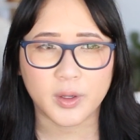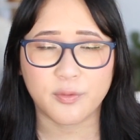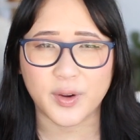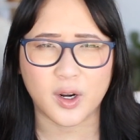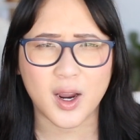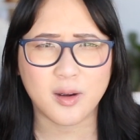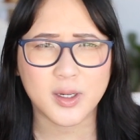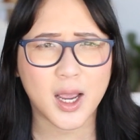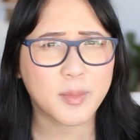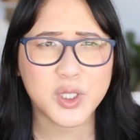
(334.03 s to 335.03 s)
figure
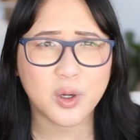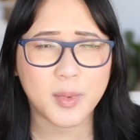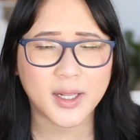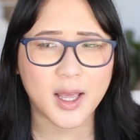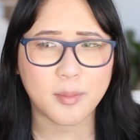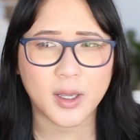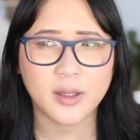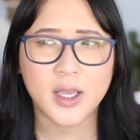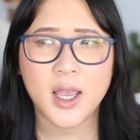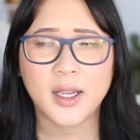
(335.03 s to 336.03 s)
out how much you'll make that
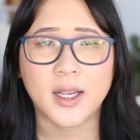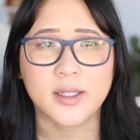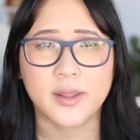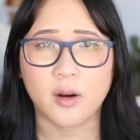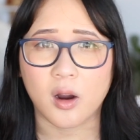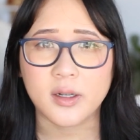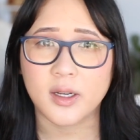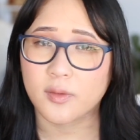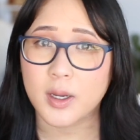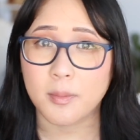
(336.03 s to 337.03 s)
month, because there are
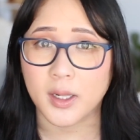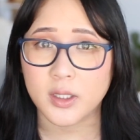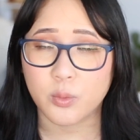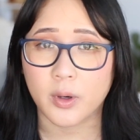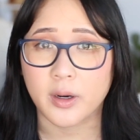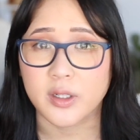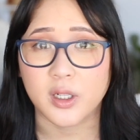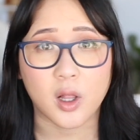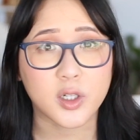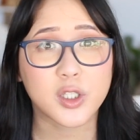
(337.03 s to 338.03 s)
definitely months where
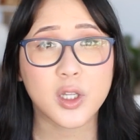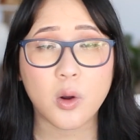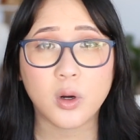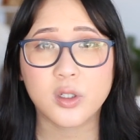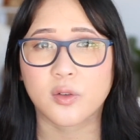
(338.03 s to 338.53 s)
it's a lot slower.